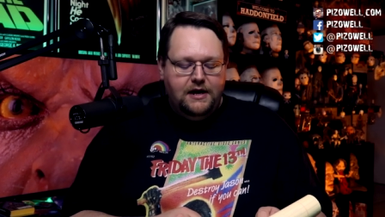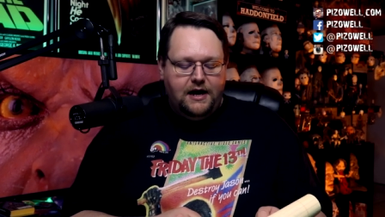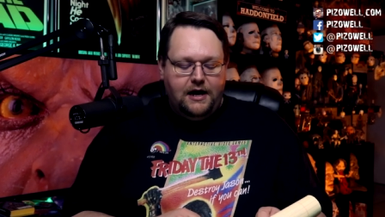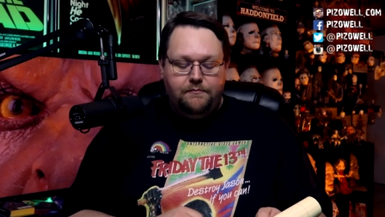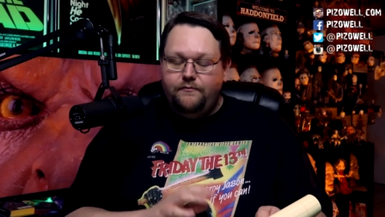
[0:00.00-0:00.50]

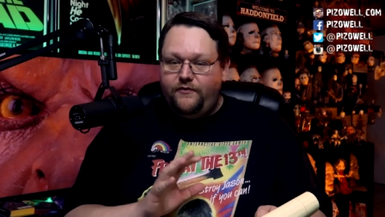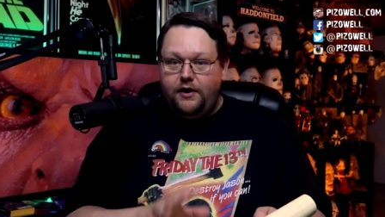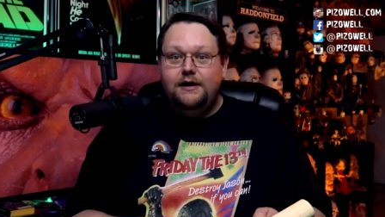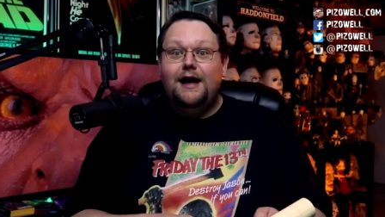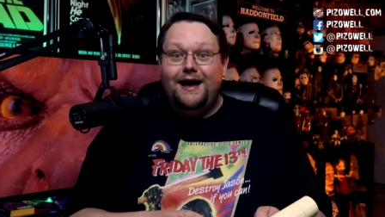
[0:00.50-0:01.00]
Uh,
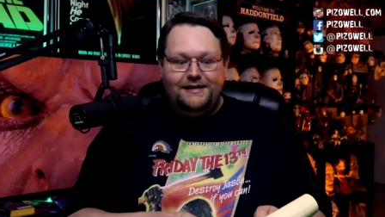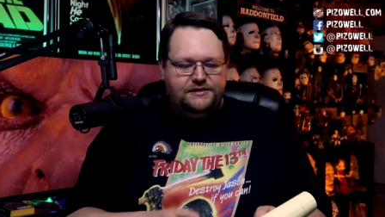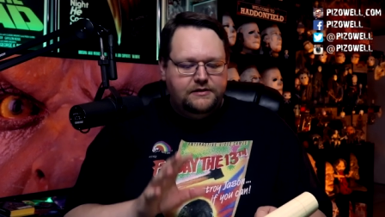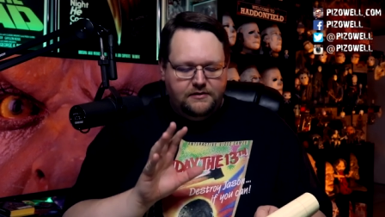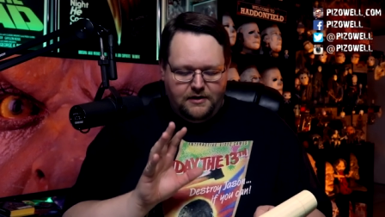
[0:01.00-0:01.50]
very
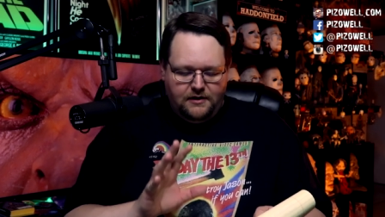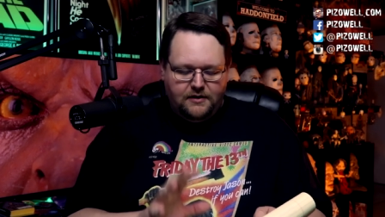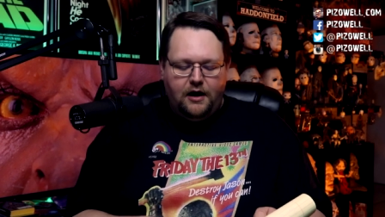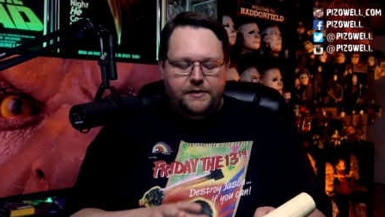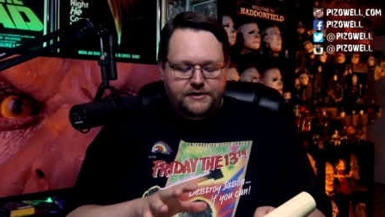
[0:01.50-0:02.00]
nice uh,
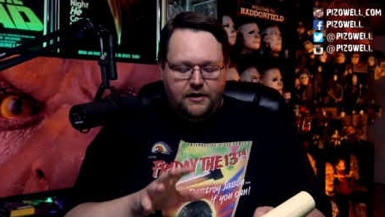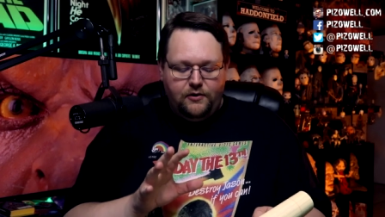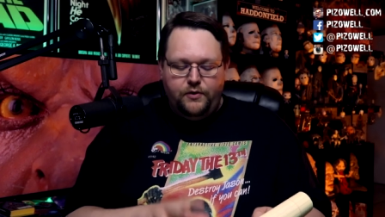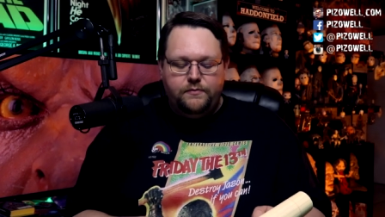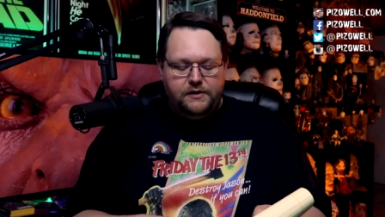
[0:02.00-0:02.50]
commentary
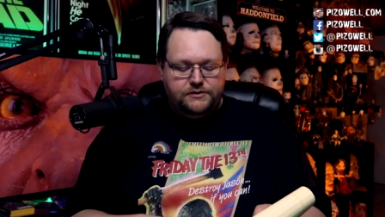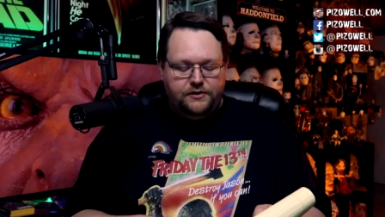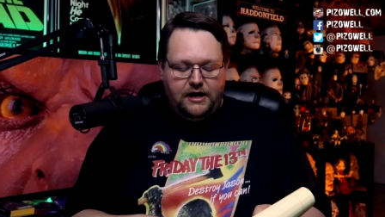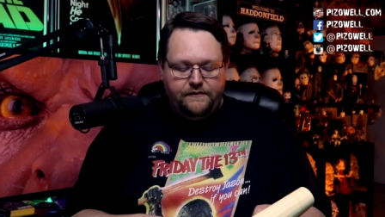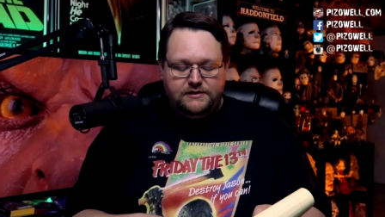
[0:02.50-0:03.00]
with Mr.
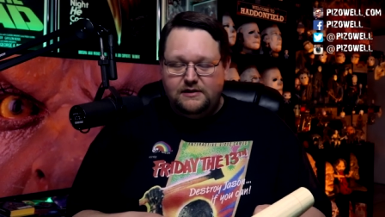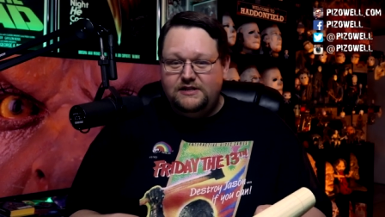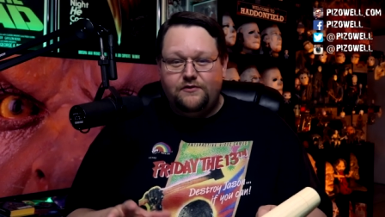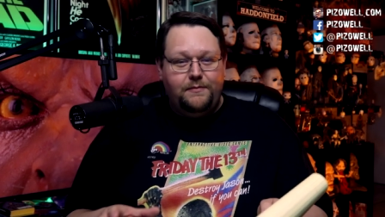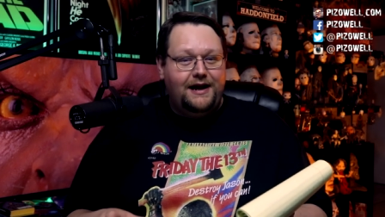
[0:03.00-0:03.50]
Davis, at
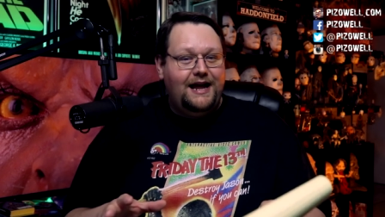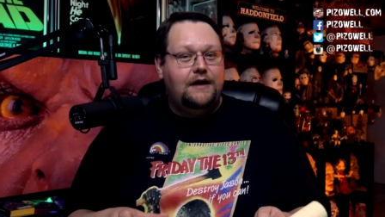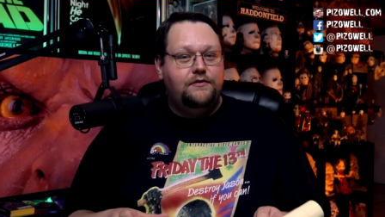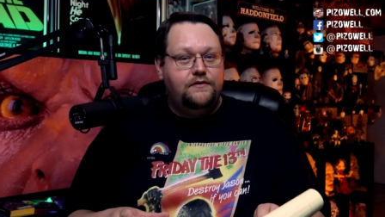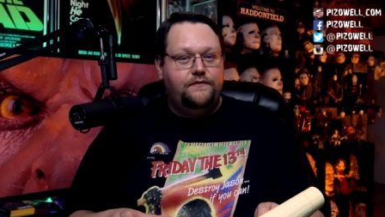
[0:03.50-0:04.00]
least for about
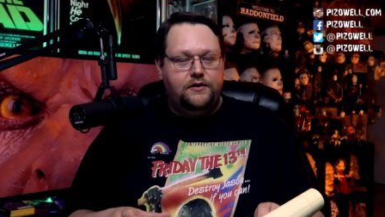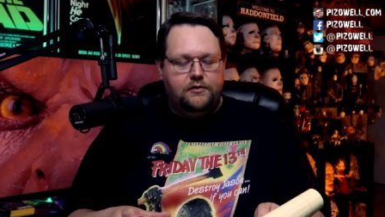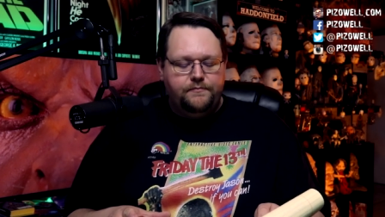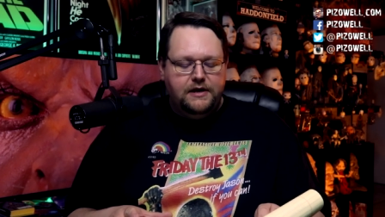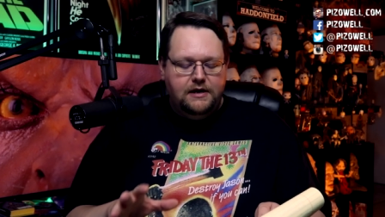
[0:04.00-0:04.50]
half of the
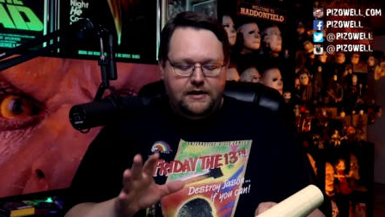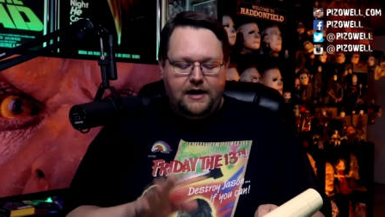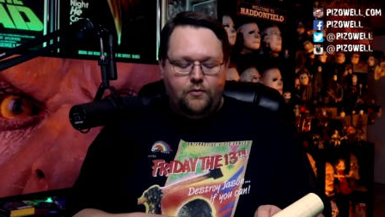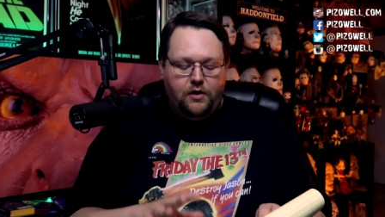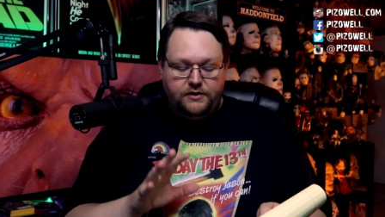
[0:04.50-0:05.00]
film that
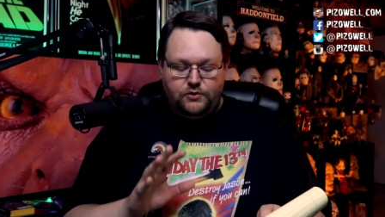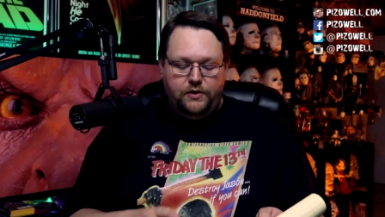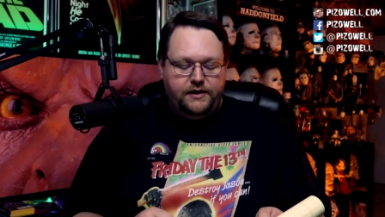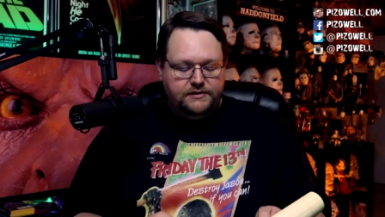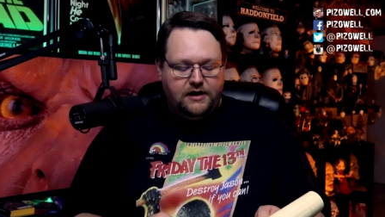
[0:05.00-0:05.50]
I watched
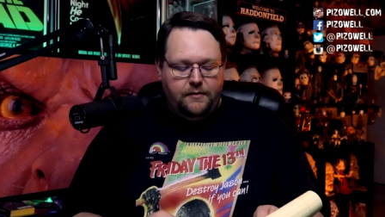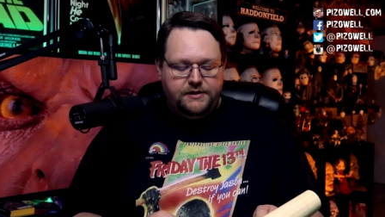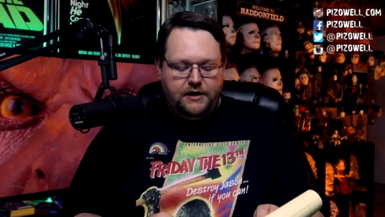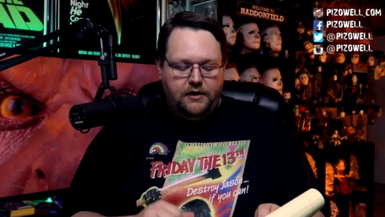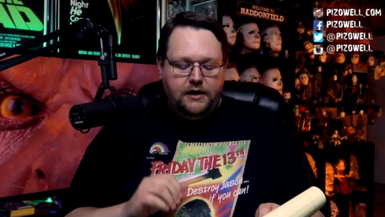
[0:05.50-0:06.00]
with his
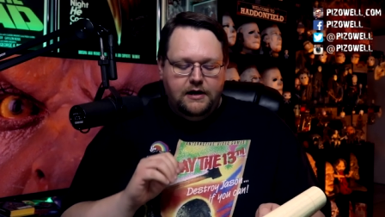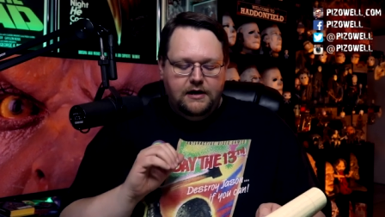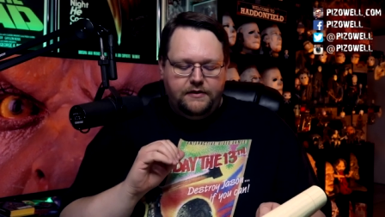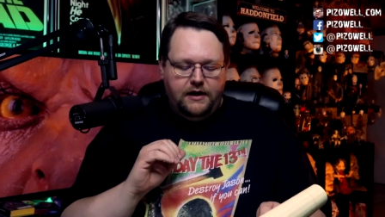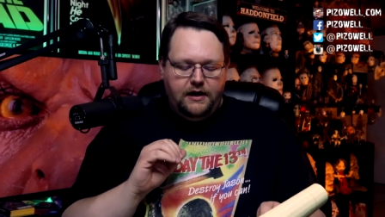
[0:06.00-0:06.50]
commentary.
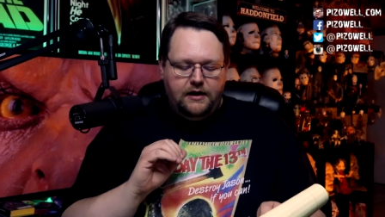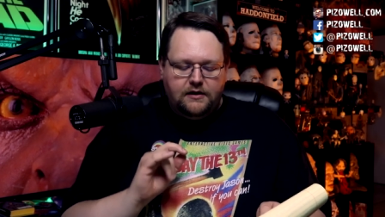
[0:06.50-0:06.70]
The